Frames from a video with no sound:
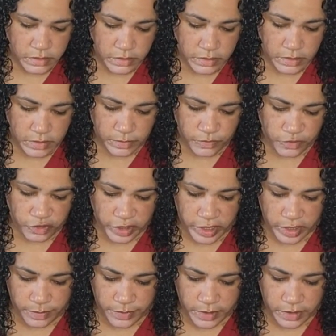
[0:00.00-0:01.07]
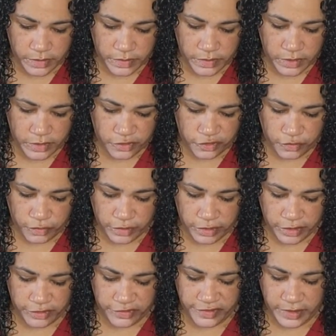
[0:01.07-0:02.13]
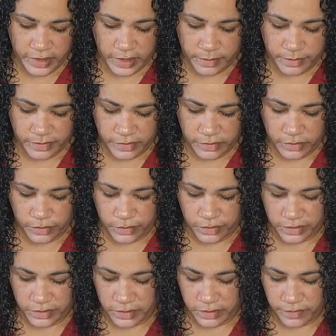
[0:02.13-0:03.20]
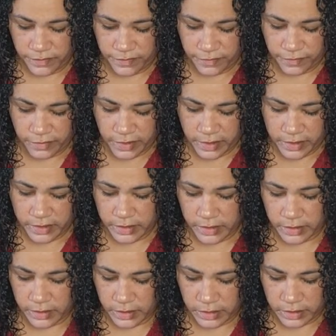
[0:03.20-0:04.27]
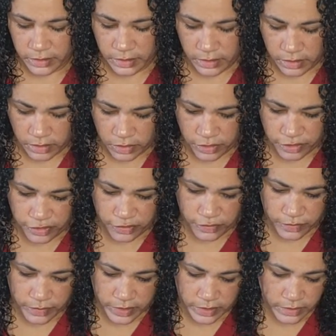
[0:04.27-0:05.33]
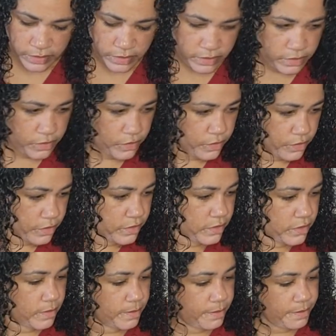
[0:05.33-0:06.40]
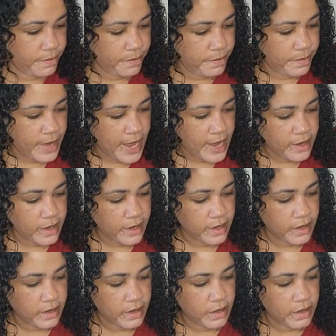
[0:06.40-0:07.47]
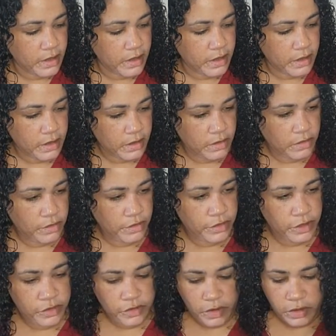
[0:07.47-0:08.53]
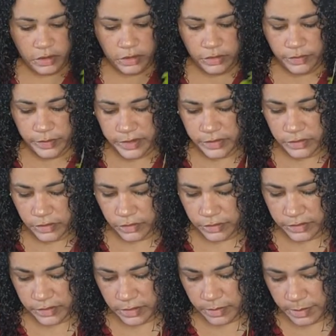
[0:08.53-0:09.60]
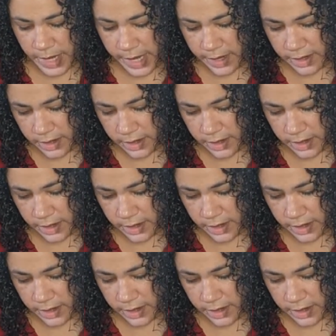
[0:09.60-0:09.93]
So I'm trying to put the shorter stems towards the front and the larger ones towards the back, or the taller ones towards the back.